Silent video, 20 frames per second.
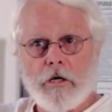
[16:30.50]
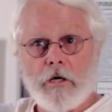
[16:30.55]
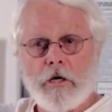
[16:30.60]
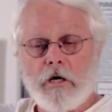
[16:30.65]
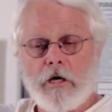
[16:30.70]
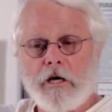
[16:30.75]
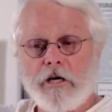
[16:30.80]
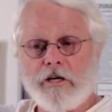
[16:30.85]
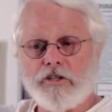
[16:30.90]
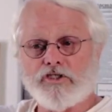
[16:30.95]

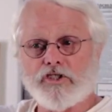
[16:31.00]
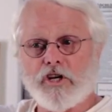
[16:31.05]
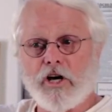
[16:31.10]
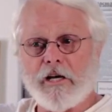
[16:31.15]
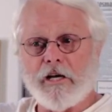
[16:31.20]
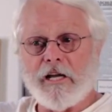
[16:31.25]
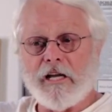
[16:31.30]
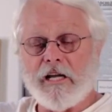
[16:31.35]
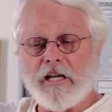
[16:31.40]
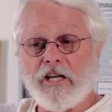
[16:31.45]
is
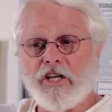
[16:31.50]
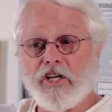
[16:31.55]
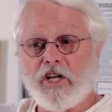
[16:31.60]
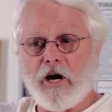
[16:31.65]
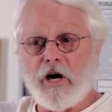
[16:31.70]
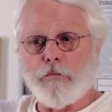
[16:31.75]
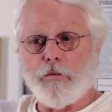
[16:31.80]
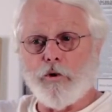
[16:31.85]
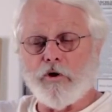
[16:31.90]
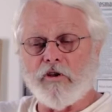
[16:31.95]
going to end
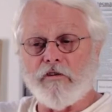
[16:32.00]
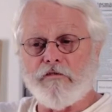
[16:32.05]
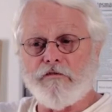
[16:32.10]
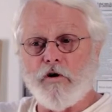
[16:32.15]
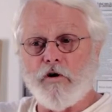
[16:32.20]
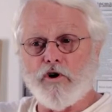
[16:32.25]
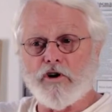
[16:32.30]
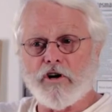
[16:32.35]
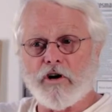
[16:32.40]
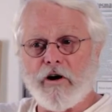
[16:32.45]
up with a
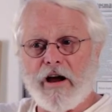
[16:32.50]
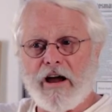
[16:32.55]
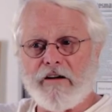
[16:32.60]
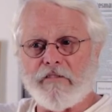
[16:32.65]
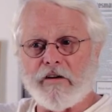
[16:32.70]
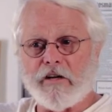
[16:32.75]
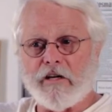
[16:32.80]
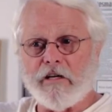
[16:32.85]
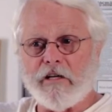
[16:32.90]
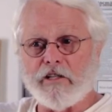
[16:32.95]

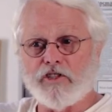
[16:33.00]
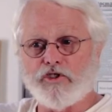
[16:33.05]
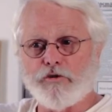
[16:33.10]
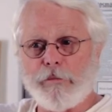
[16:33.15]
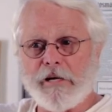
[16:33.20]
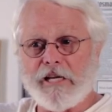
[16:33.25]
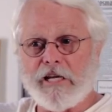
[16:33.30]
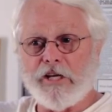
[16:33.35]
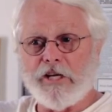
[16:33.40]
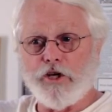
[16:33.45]
photograph of his
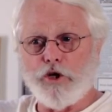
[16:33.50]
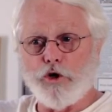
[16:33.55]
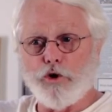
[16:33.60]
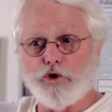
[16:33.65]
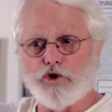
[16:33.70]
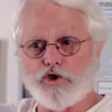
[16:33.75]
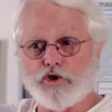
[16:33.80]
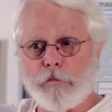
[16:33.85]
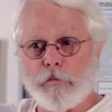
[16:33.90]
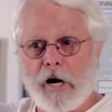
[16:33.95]
being
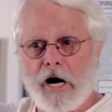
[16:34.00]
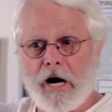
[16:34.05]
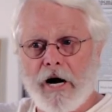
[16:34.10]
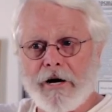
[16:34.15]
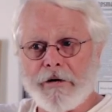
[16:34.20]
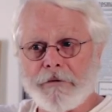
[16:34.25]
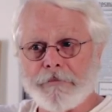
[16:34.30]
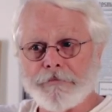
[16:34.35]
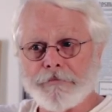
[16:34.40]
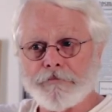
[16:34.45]
used
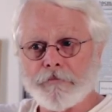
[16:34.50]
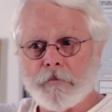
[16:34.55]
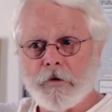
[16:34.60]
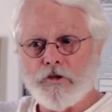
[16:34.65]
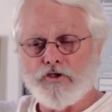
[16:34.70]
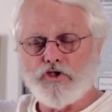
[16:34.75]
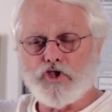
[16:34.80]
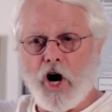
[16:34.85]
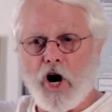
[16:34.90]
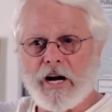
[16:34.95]
by
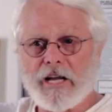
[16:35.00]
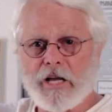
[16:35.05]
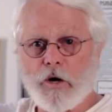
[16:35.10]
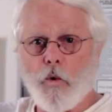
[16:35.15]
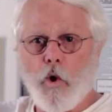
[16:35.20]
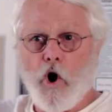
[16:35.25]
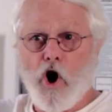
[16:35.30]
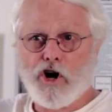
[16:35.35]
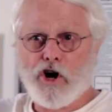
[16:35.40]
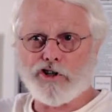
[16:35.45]
Johnny
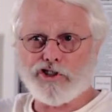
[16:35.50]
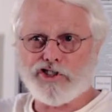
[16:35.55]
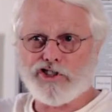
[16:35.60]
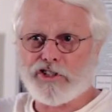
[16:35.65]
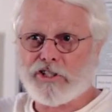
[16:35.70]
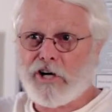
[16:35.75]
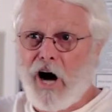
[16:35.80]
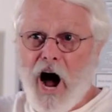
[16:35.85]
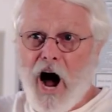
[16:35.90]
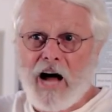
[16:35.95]
Walker
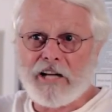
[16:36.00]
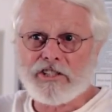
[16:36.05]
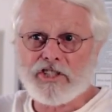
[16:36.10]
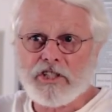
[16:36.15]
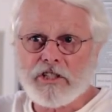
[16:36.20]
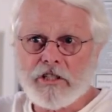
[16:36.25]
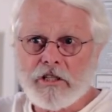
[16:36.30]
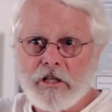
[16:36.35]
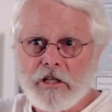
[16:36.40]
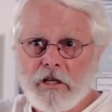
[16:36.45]

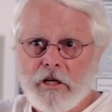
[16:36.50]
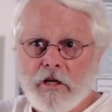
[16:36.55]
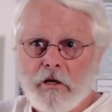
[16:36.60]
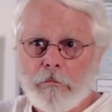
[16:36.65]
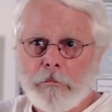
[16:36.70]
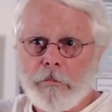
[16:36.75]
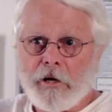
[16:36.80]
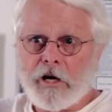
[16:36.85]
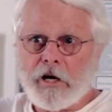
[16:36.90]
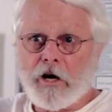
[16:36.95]
Scotch,
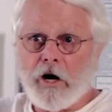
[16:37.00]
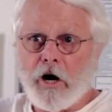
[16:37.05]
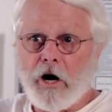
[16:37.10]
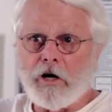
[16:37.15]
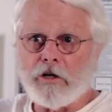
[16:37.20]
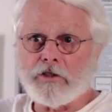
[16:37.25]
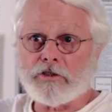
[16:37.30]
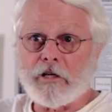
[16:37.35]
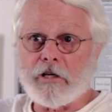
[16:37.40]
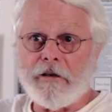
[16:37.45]

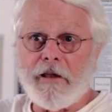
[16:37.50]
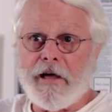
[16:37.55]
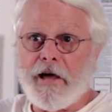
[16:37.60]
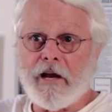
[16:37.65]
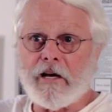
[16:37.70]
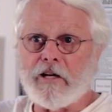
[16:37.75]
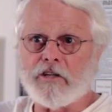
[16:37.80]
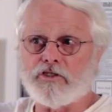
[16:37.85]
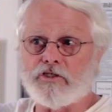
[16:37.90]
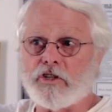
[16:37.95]
because, and
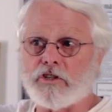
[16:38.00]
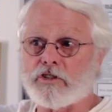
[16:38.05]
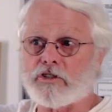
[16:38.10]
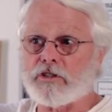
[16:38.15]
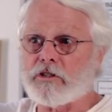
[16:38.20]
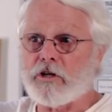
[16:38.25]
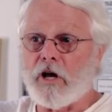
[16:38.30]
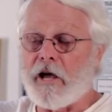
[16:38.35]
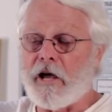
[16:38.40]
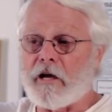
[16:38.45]
that is
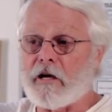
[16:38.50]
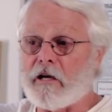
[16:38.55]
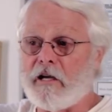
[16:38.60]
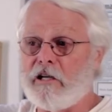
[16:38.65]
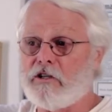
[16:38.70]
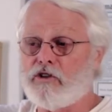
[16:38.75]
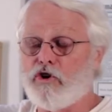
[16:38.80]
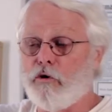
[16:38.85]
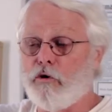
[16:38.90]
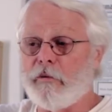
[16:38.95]
just like,
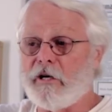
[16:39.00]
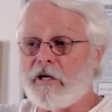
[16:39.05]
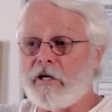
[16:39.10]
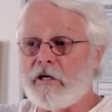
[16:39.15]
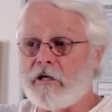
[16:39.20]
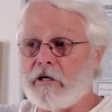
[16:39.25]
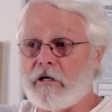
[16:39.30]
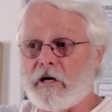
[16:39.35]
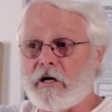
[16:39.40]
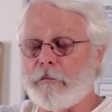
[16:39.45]
he told
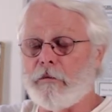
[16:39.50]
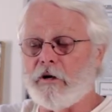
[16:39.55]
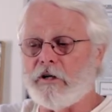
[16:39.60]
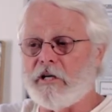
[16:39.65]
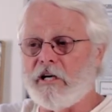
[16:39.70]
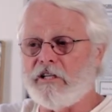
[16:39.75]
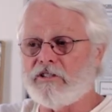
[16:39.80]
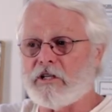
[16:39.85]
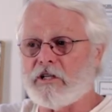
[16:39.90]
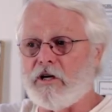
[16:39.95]
me a couple of
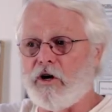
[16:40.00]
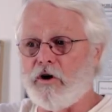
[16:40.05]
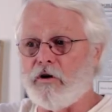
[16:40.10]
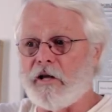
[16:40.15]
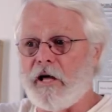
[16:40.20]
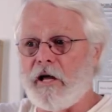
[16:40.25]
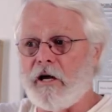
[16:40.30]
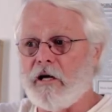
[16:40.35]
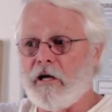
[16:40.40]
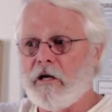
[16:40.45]
days ago
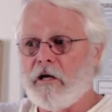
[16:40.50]
that